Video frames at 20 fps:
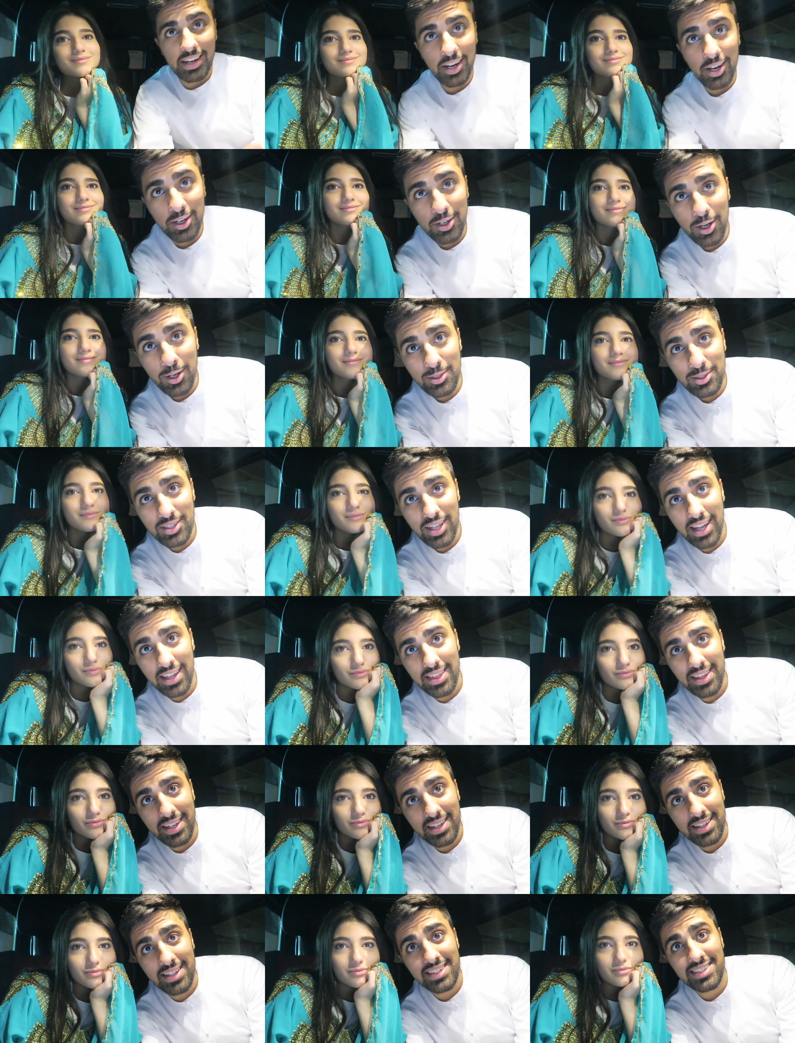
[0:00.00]
Speaker 1: Here goes
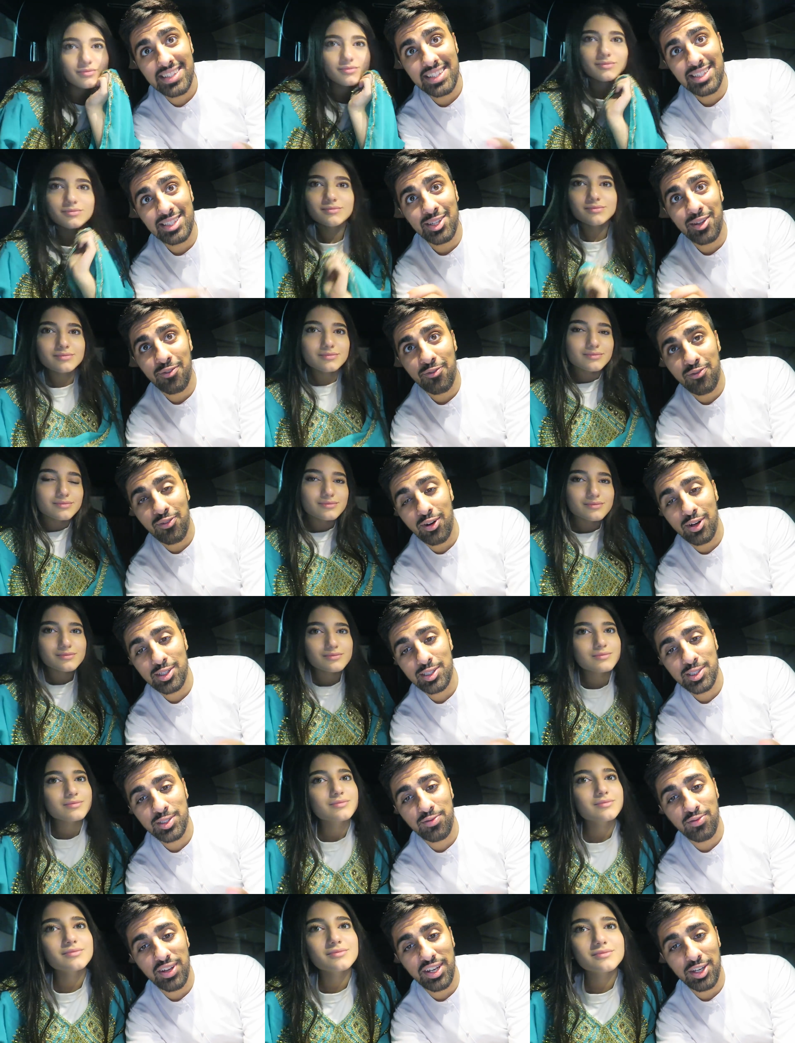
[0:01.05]
nothing. This is the
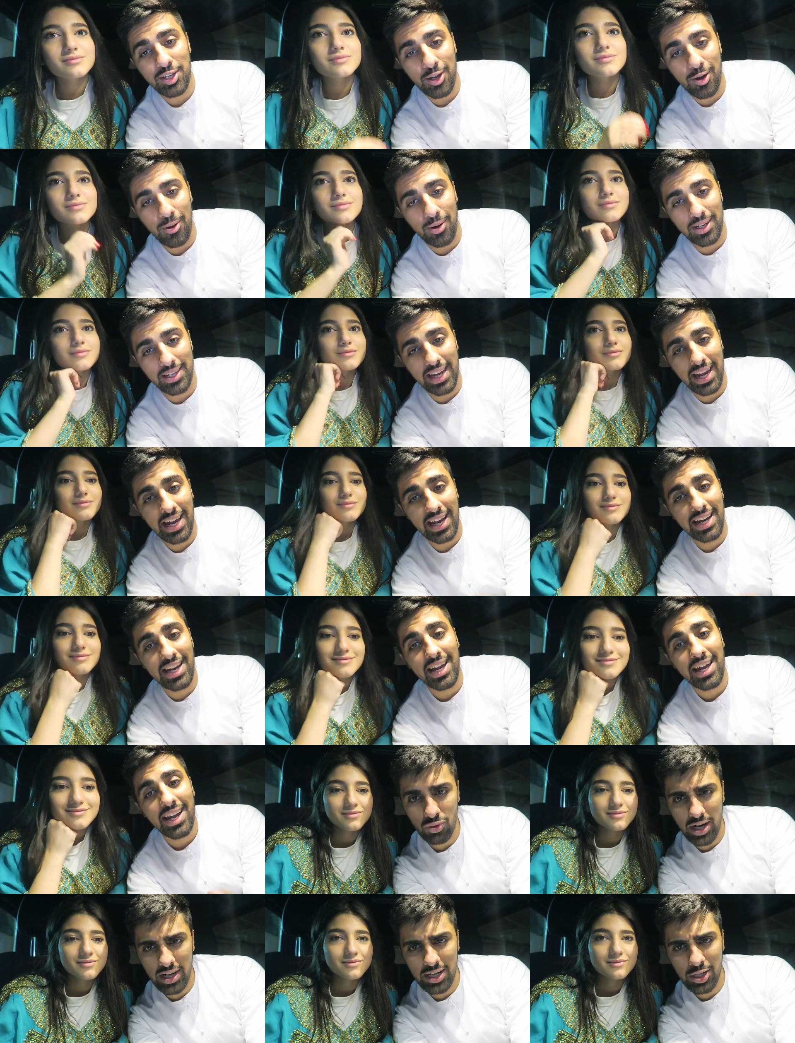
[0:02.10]
first video,
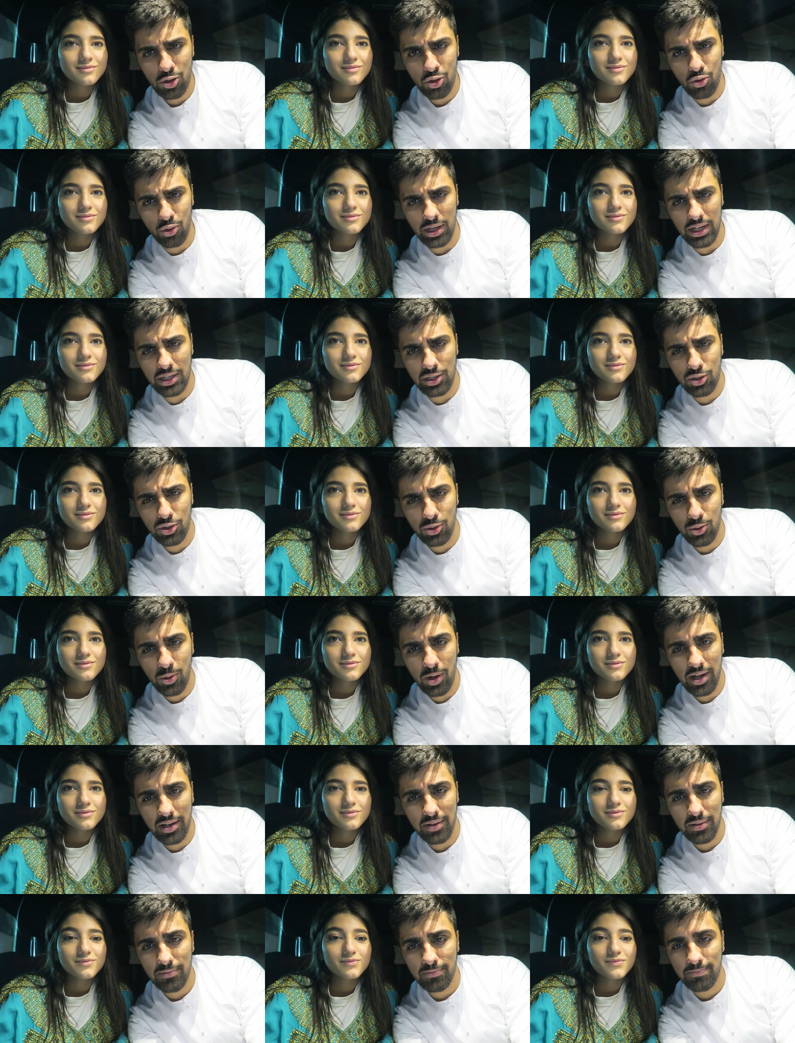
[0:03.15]
okay? Ready? Three, two,
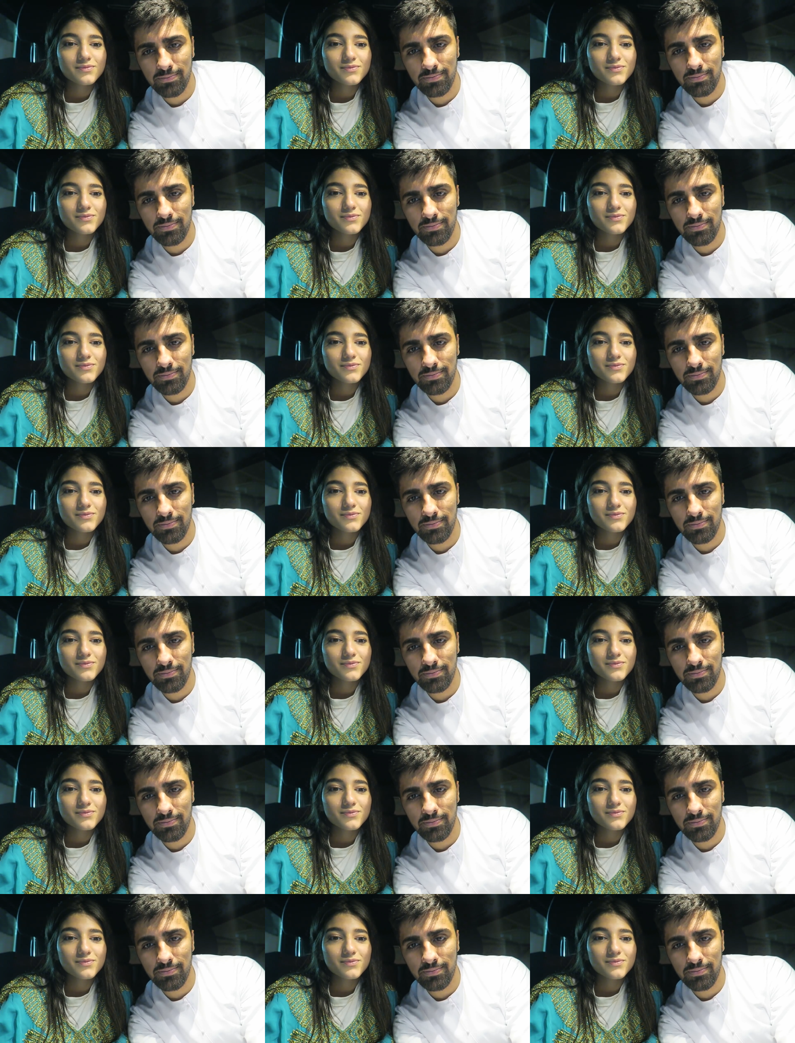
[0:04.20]
one.